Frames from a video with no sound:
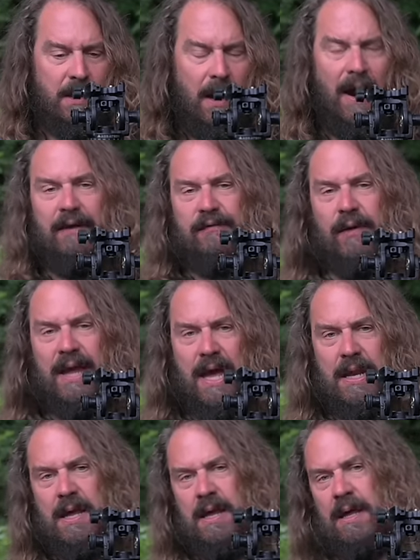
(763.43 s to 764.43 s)
All right, so
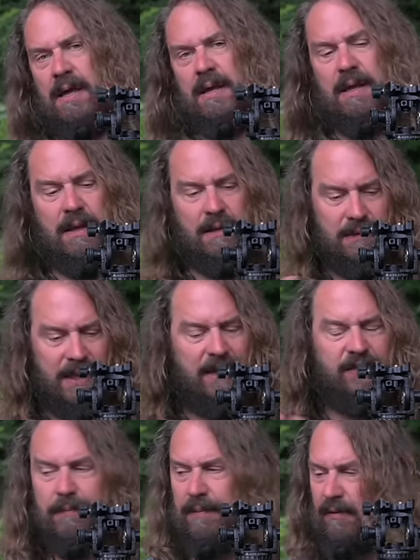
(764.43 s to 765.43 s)
again,
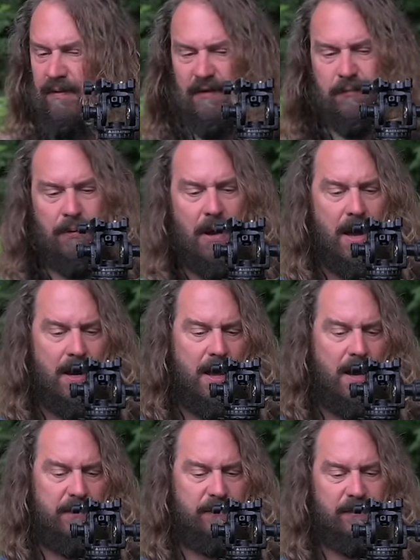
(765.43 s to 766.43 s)
links to both these
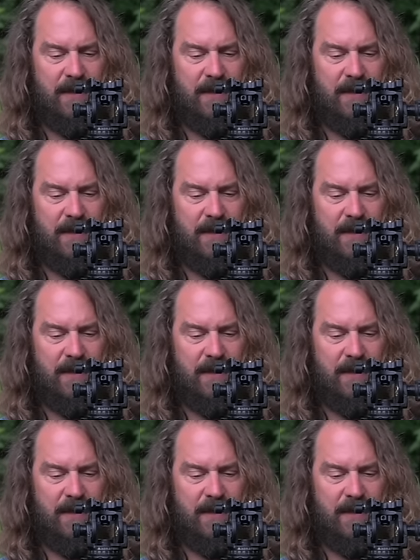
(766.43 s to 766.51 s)
products.